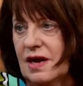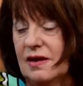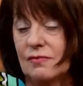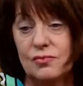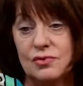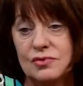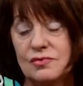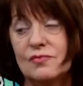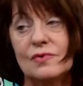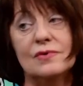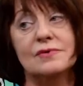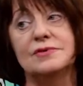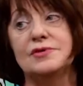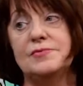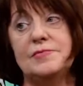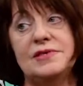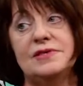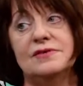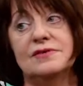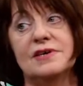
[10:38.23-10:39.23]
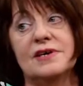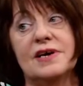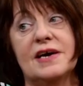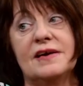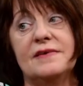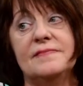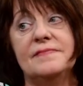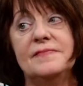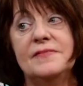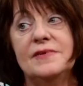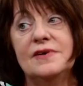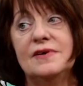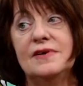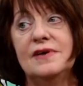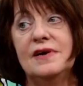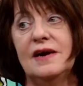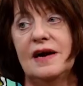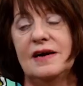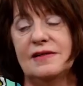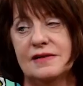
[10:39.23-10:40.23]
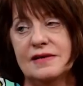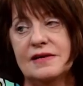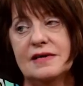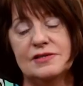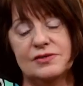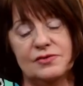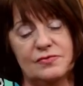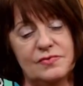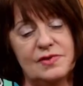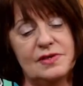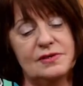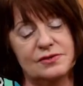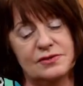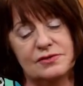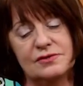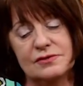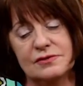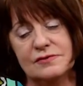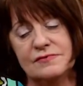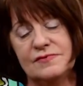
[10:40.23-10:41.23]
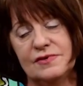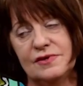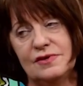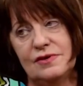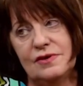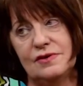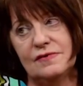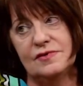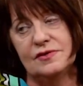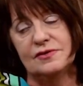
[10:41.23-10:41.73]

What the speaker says: I wouldn't want to be young again. I think it's a real struggle for a lot of